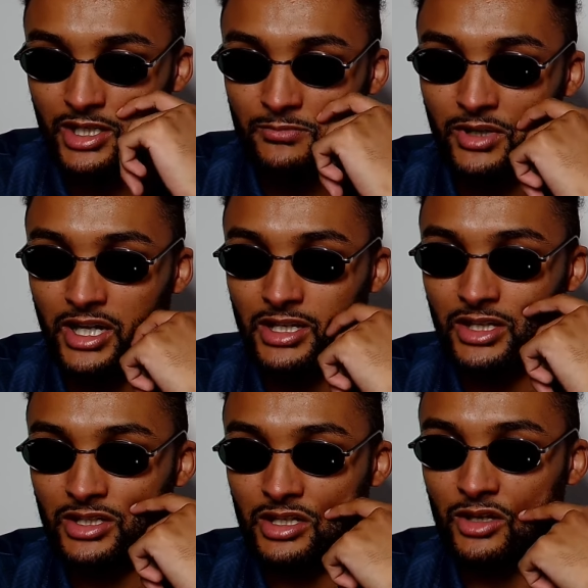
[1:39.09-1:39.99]
But I
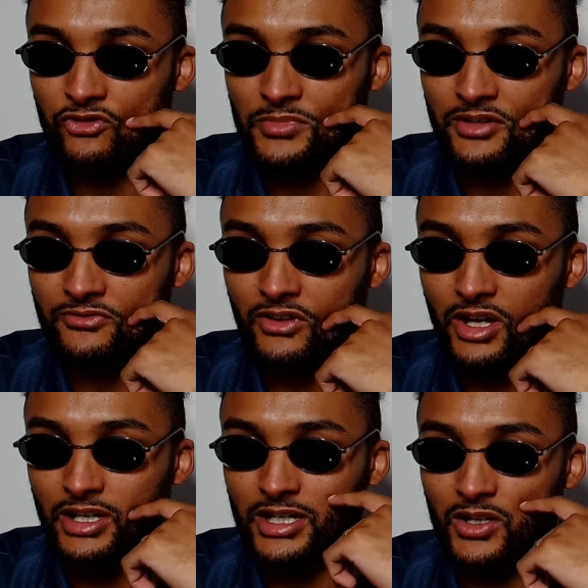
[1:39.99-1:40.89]
learned a lot from that
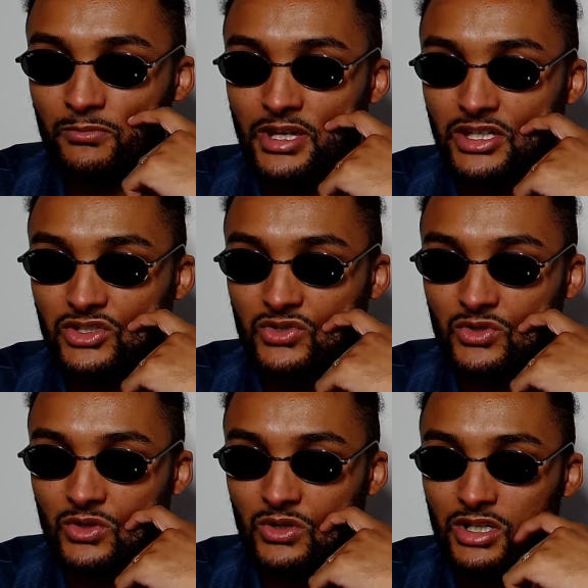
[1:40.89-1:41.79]
fight, and I'll make
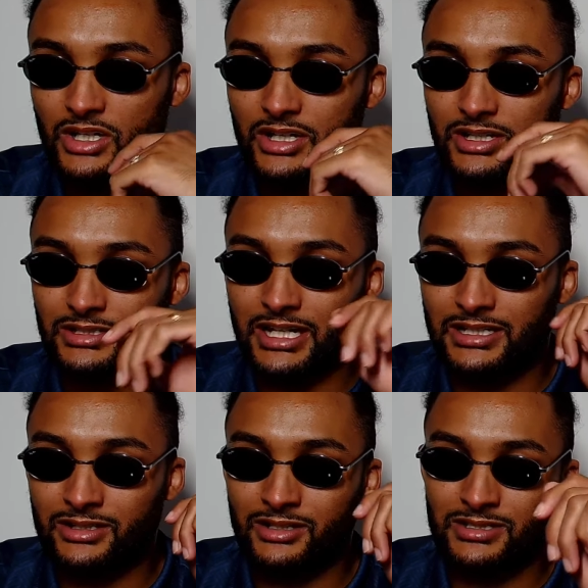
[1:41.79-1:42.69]
sure that
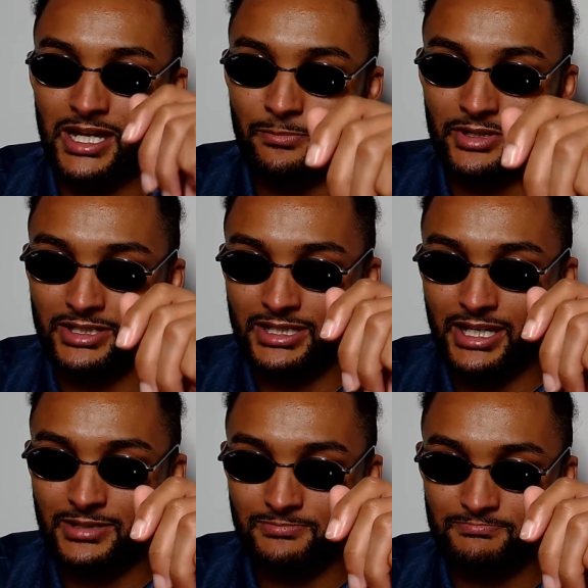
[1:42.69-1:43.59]
doesn't happen
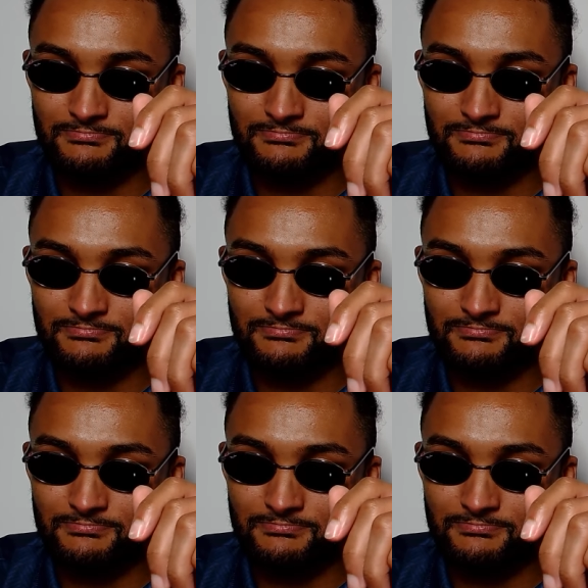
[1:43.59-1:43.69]
again.